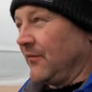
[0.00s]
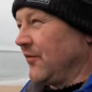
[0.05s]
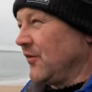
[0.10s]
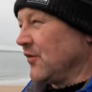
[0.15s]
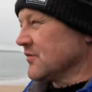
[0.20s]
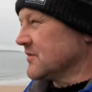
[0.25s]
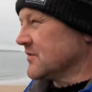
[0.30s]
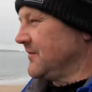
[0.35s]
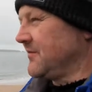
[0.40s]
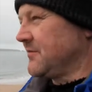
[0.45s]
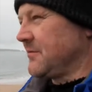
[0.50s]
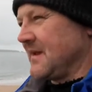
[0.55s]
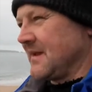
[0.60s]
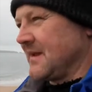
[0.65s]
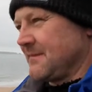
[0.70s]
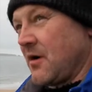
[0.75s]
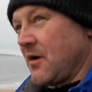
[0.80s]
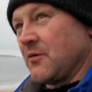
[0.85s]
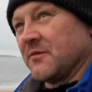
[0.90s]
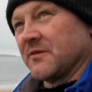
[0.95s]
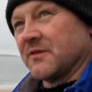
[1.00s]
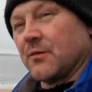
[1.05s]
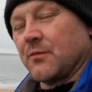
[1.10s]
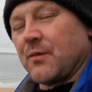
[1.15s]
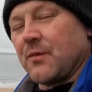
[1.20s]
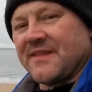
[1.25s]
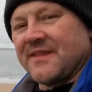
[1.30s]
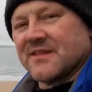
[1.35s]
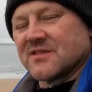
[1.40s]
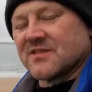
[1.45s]
Unfortunately for me at the moment,
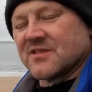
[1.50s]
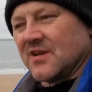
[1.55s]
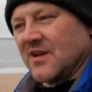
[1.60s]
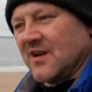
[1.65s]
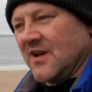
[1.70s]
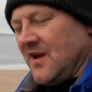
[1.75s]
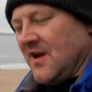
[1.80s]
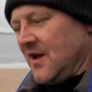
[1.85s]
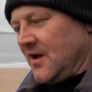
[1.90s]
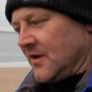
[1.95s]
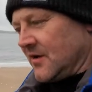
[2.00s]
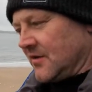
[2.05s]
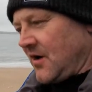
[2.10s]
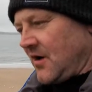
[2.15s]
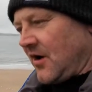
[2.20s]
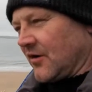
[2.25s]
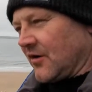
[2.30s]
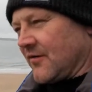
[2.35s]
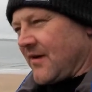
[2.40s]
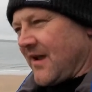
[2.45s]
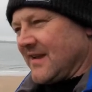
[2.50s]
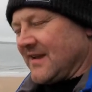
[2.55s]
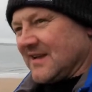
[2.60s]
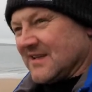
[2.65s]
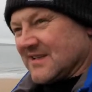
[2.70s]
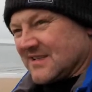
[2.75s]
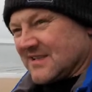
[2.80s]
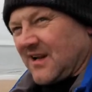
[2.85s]
the weather's not great.